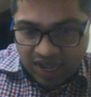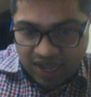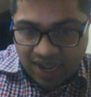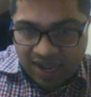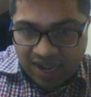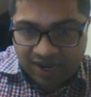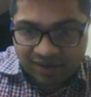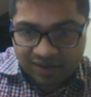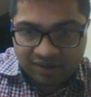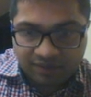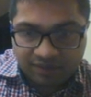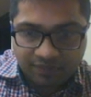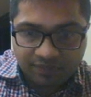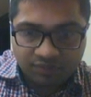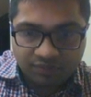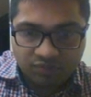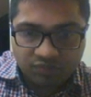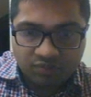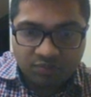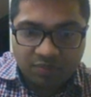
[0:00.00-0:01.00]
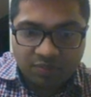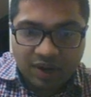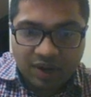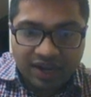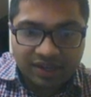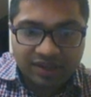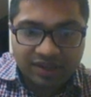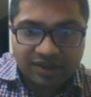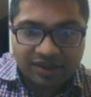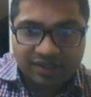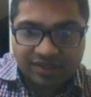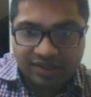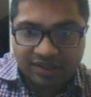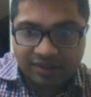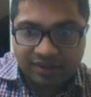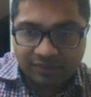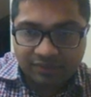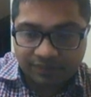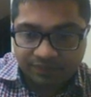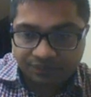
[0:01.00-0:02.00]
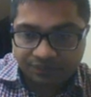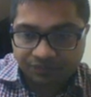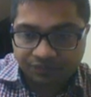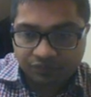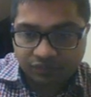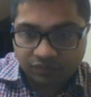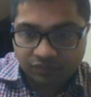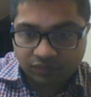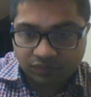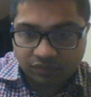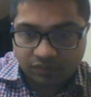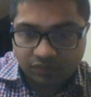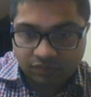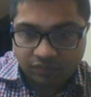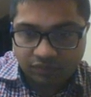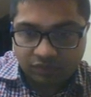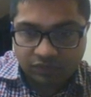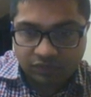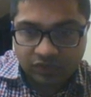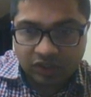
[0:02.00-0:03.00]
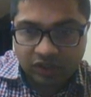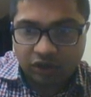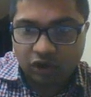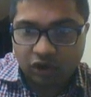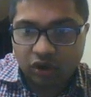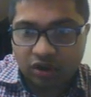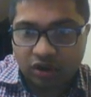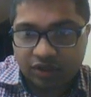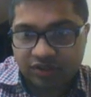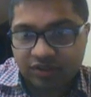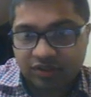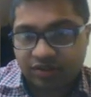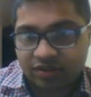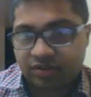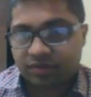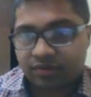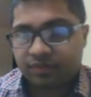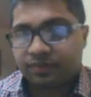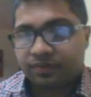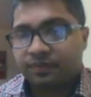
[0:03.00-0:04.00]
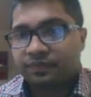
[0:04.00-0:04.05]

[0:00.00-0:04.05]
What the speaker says: and buyer is in loss.